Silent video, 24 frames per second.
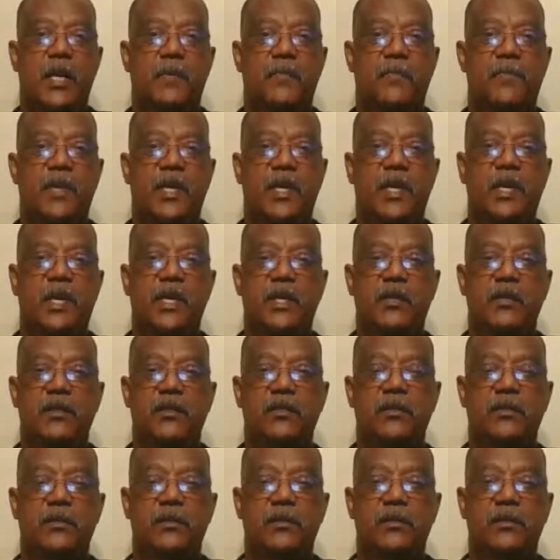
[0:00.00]
being
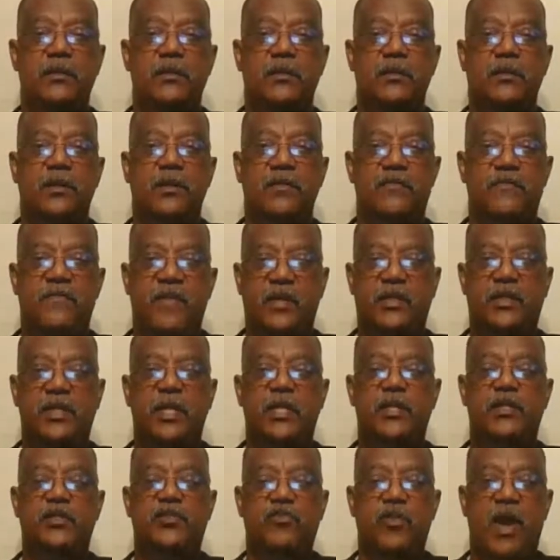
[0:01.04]

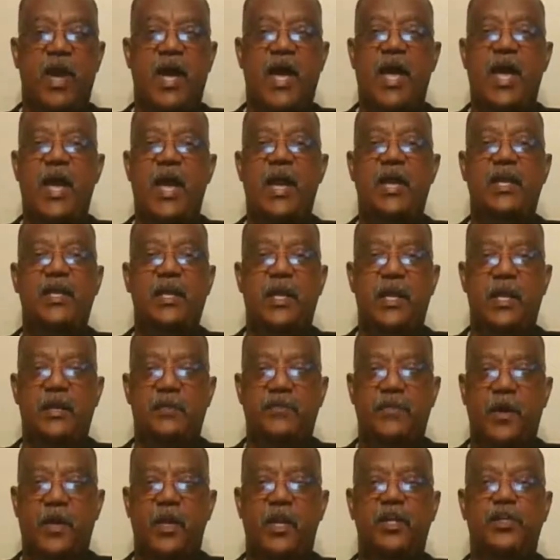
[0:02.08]
convicted, tried,
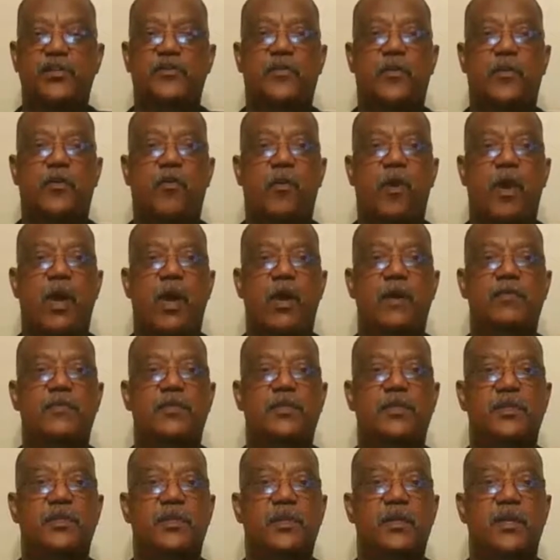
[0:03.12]
and punished for
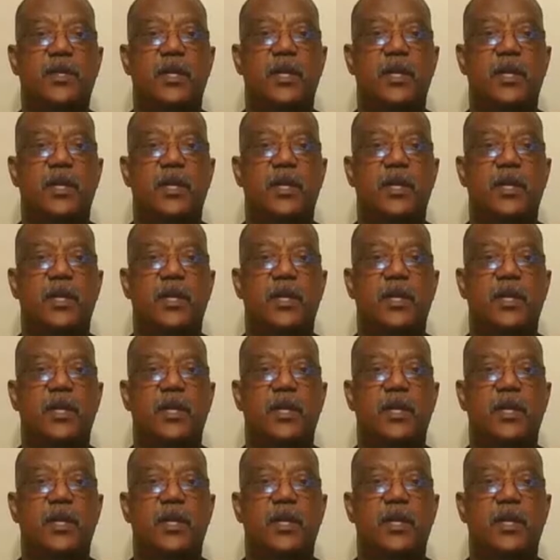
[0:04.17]
crimes.